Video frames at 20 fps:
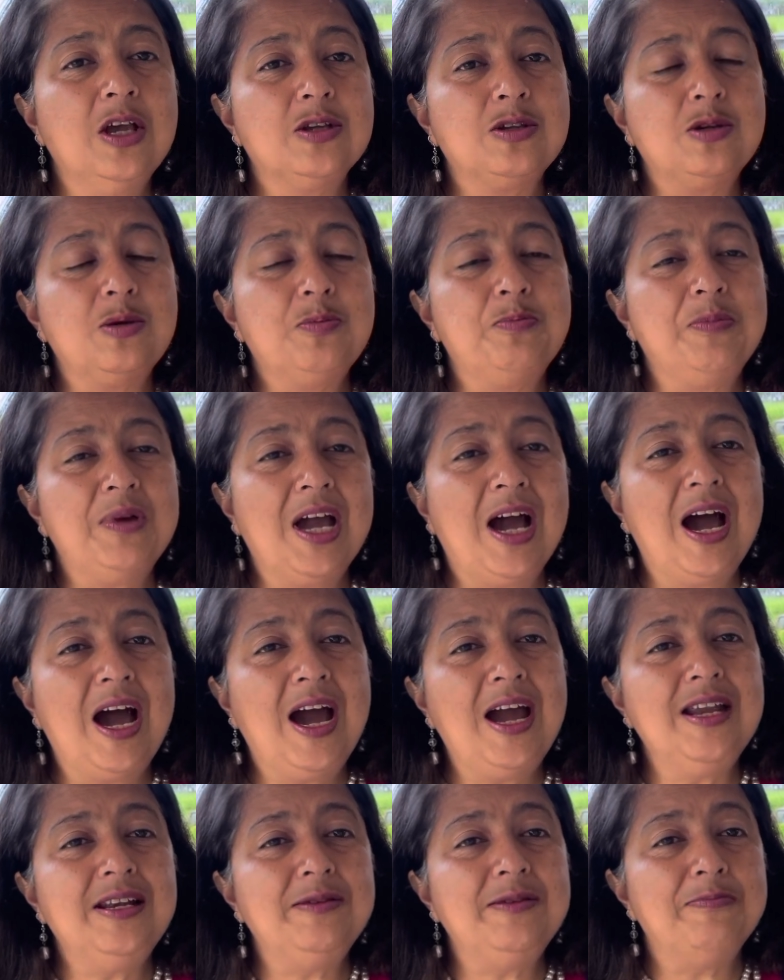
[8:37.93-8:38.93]
So
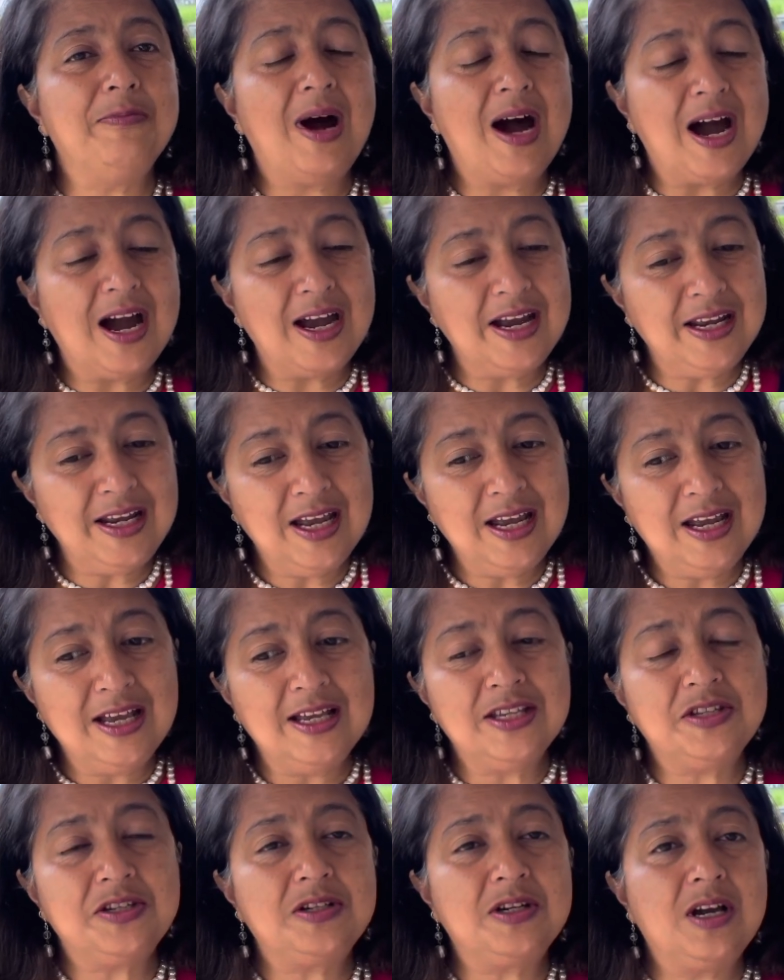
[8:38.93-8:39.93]
behind my
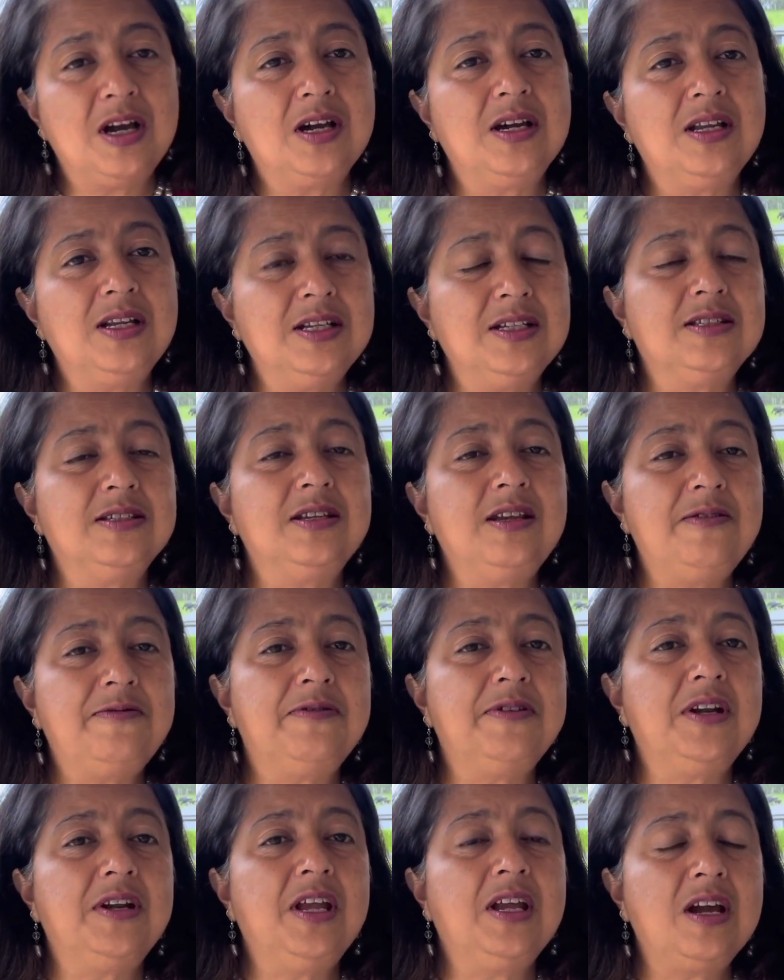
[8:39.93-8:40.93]
struggle and
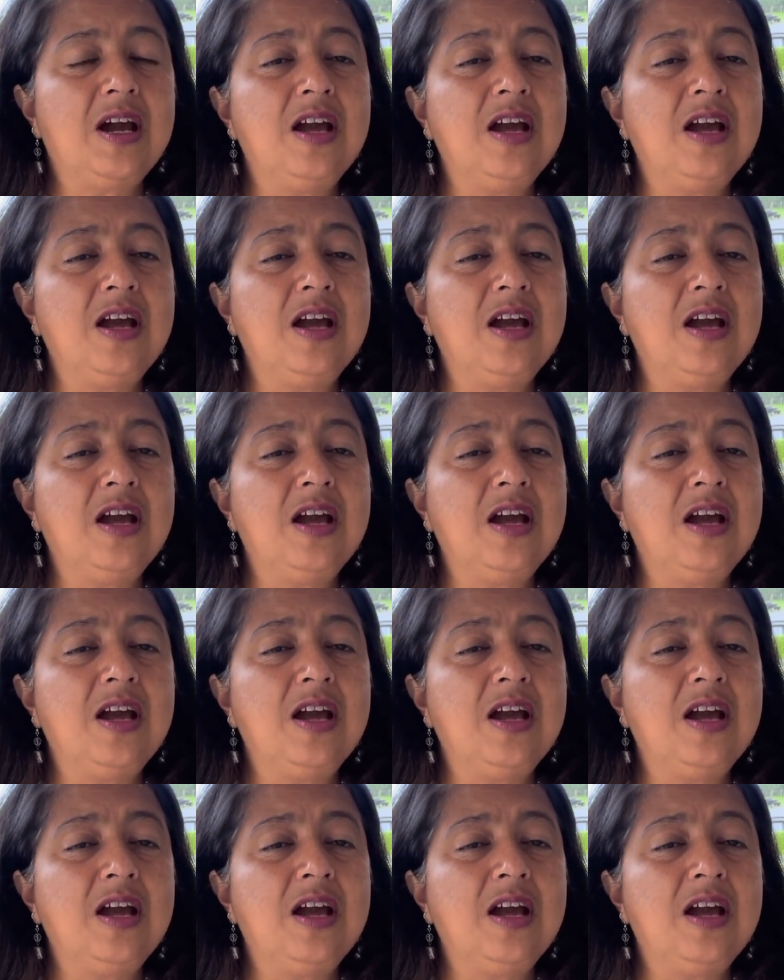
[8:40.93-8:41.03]
suffering,